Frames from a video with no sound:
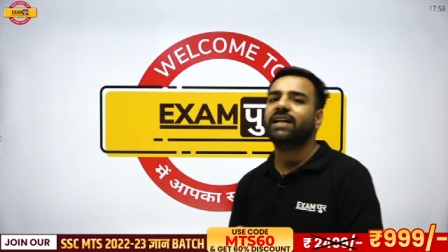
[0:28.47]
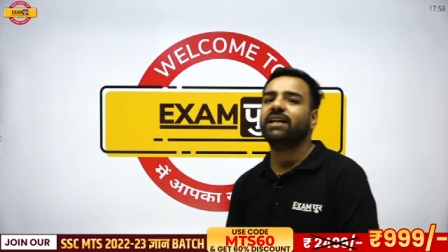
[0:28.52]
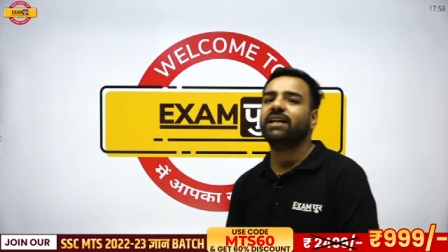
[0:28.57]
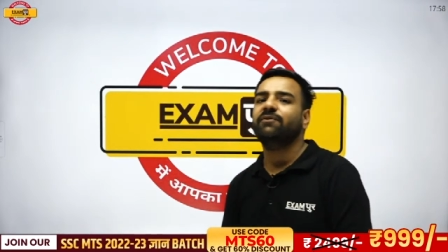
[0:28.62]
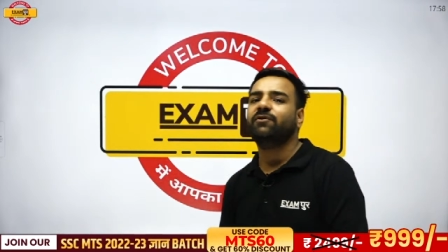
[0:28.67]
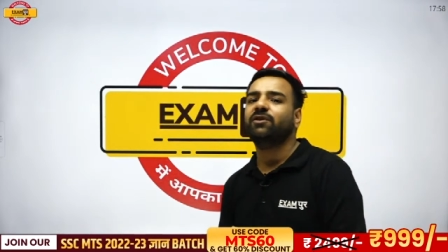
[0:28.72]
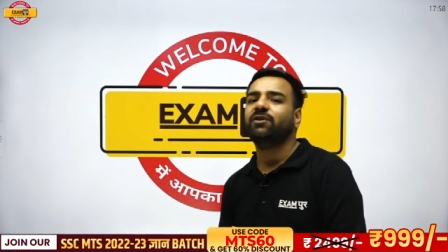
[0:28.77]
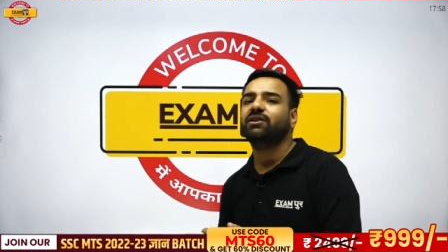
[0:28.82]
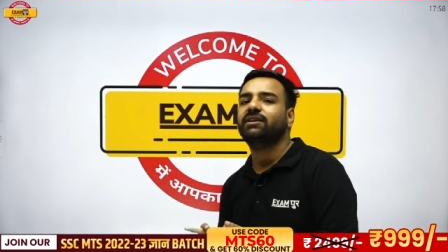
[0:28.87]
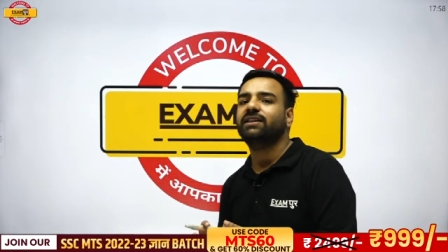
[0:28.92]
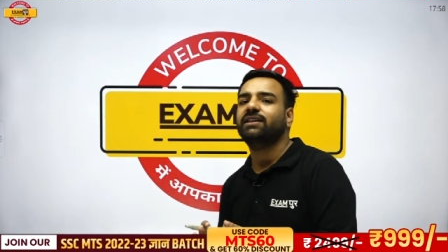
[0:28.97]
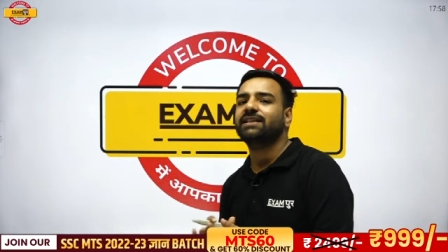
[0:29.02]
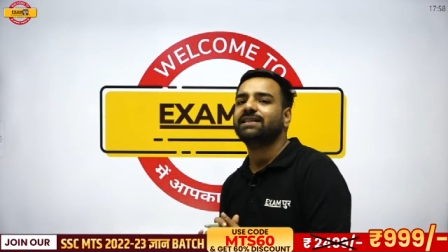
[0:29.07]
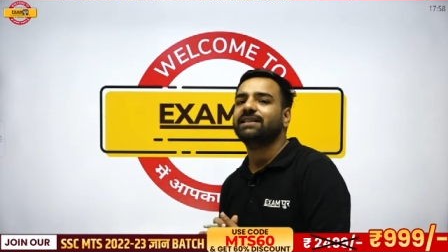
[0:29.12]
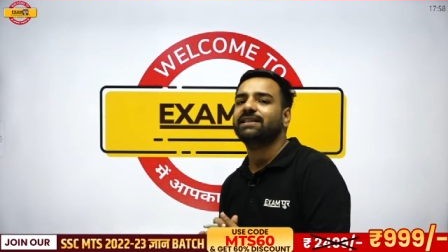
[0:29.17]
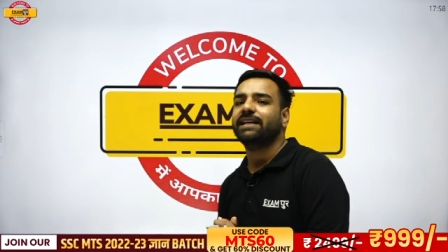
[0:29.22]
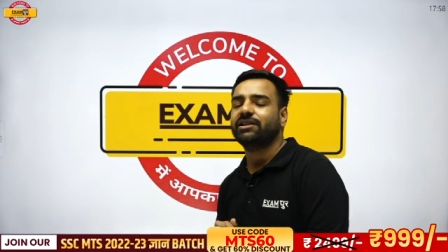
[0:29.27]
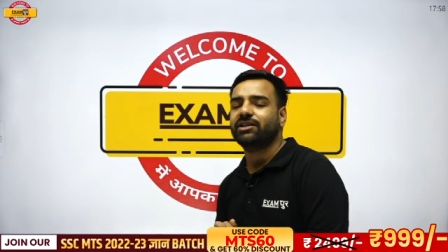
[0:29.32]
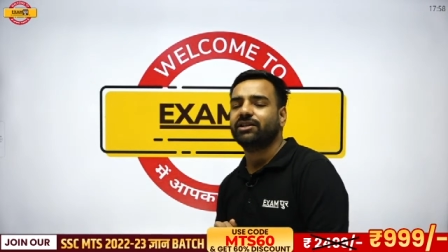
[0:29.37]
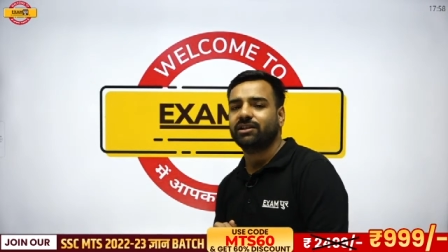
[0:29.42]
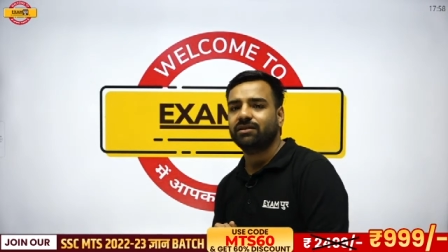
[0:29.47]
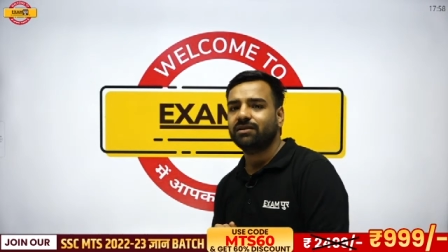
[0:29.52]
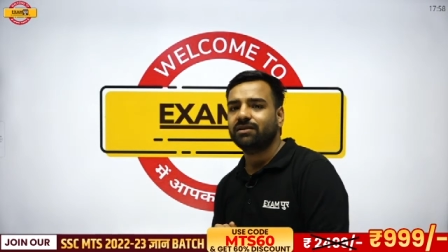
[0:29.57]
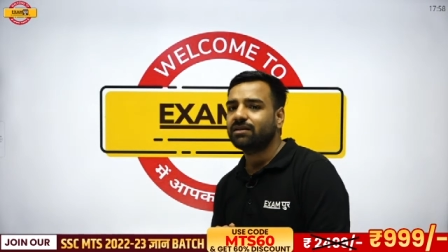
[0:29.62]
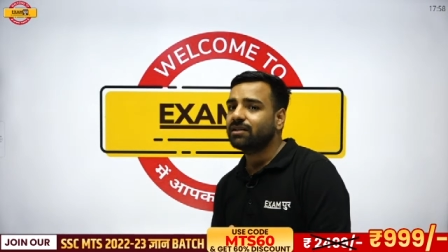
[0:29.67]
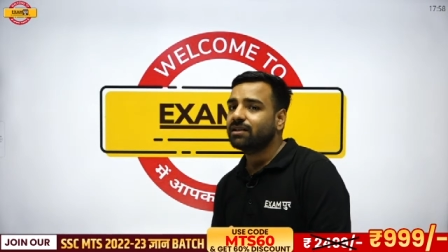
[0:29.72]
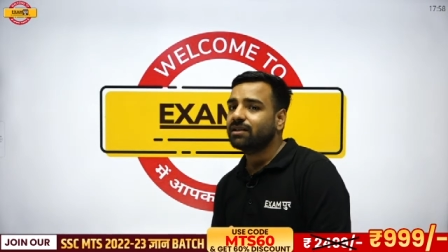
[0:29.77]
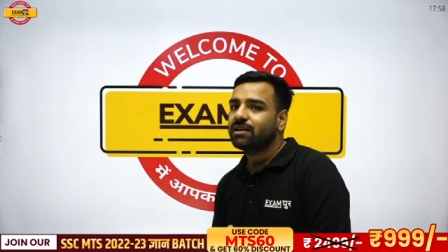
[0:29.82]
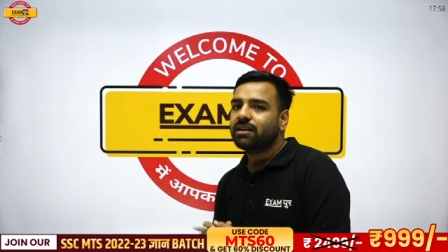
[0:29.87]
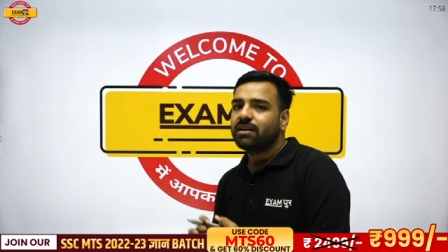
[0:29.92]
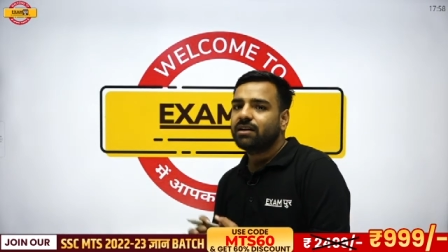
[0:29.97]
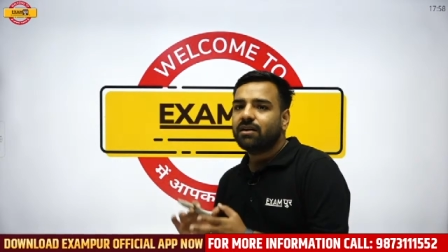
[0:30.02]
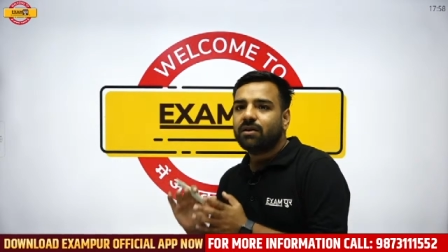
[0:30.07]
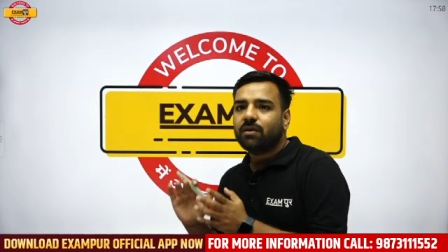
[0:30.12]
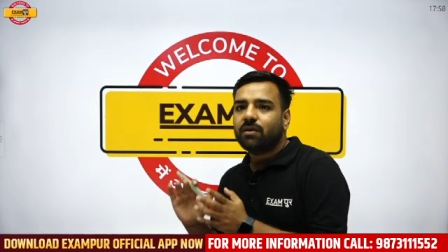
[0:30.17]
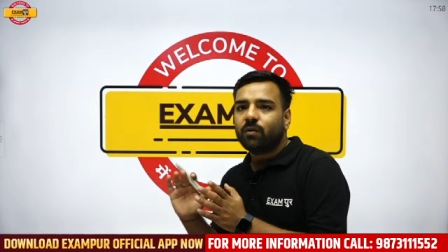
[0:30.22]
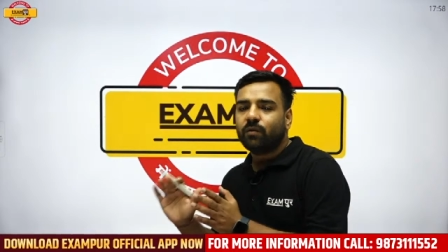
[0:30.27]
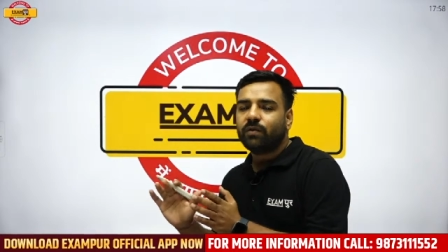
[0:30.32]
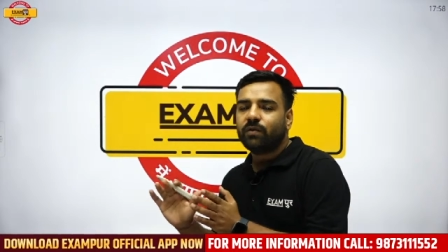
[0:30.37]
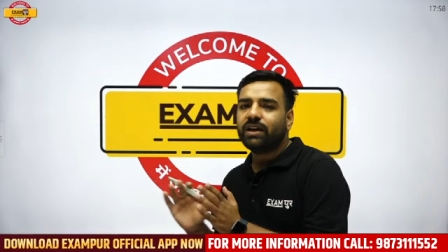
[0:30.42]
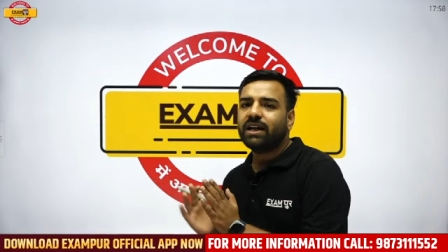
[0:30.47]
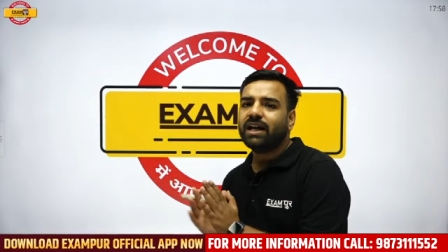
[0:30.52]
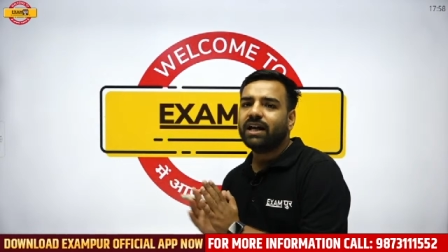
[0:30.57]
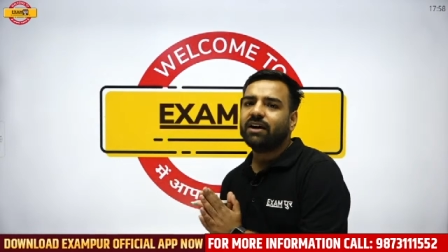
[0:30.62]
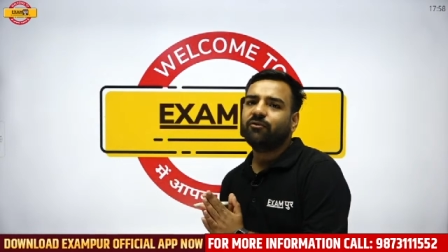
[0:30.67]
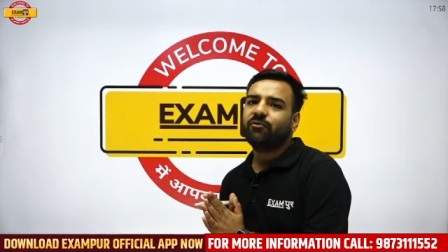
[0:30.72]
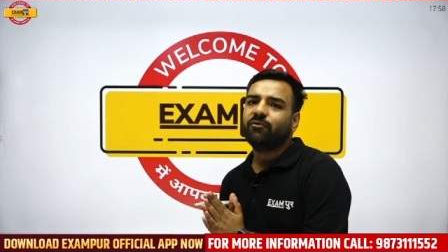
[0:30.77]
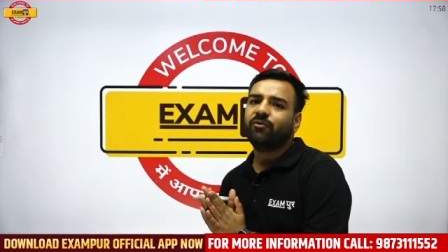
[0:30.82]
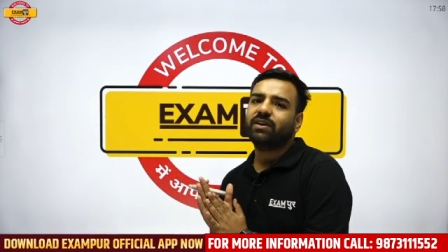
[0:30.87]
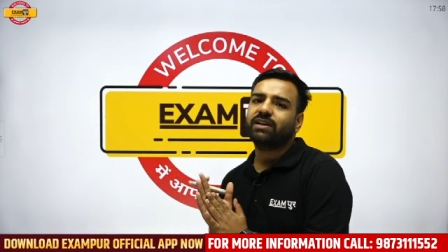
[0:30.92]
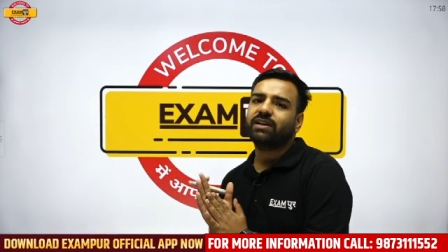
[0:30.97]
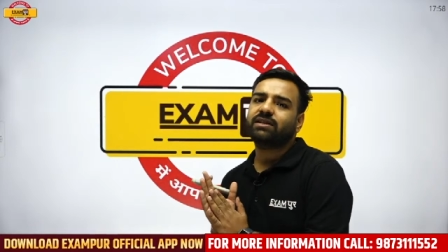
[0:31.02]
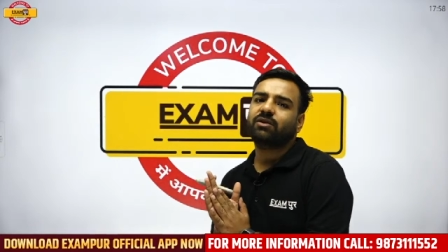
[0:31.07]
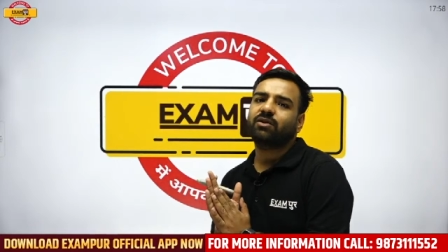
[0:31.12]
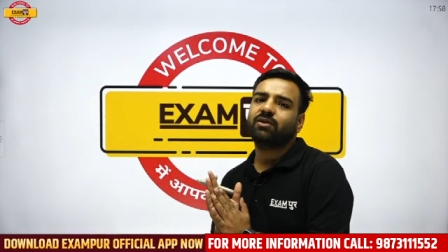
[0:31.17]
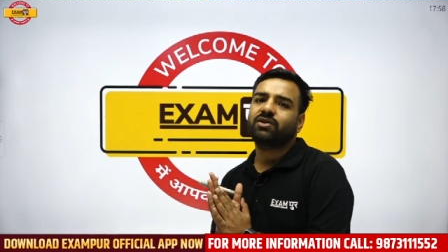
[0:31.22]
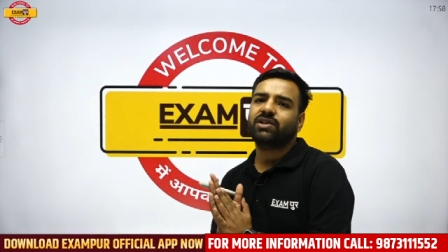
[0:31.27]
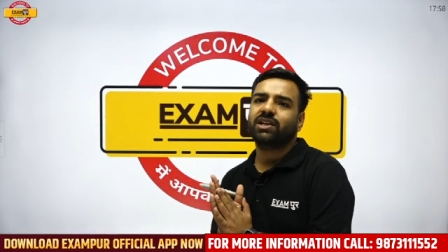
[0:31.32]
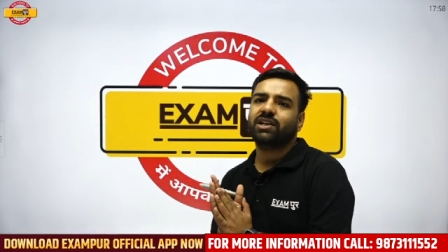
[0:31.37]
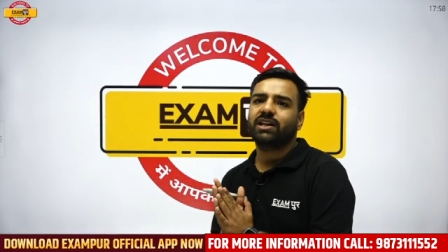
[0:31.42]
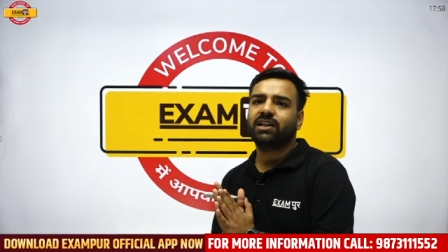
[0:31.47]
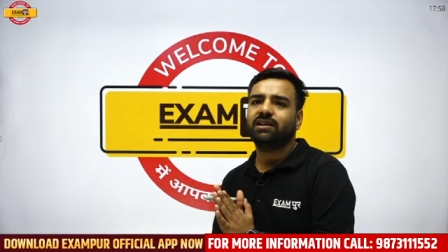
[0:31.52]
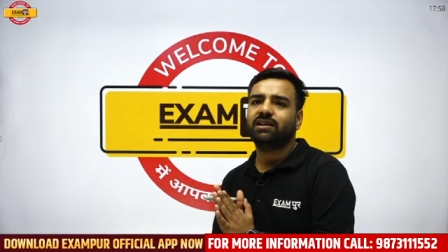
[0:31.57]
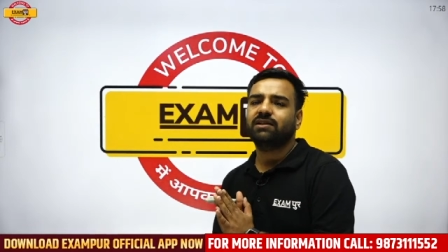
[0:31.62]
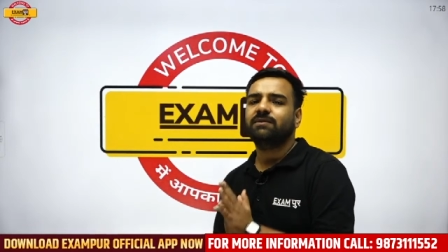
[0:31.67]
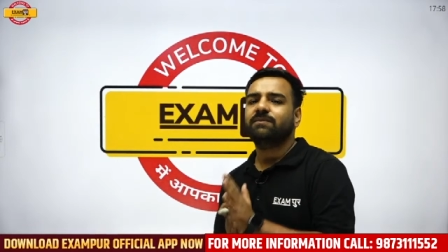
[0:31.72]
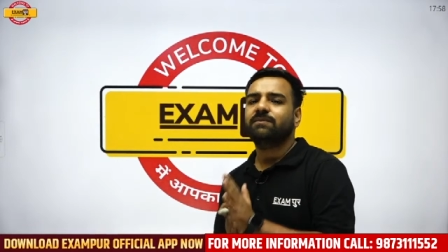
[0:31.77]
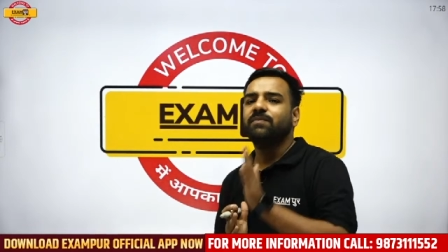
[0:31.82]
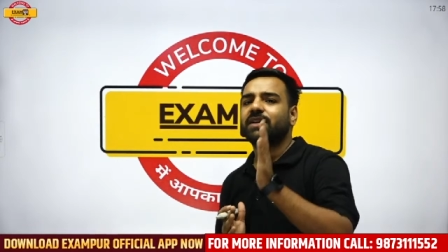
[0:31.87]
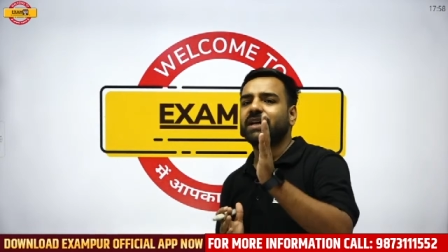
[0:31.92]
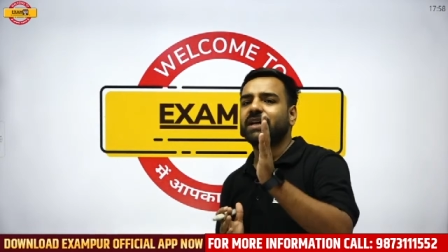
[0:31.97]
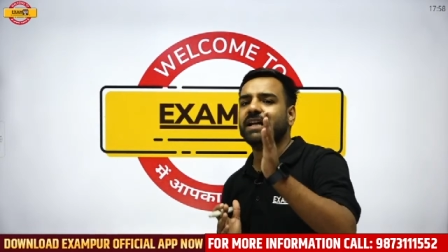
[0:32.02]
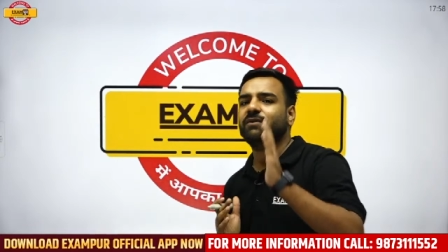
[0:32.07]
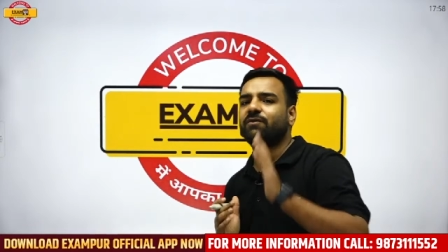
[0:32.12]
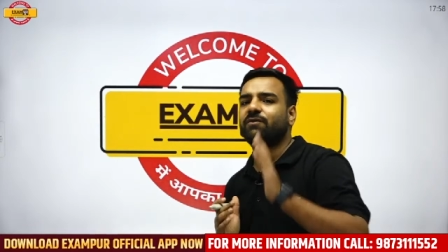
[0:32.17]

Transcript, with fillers: many of you are ready for this session. We have first question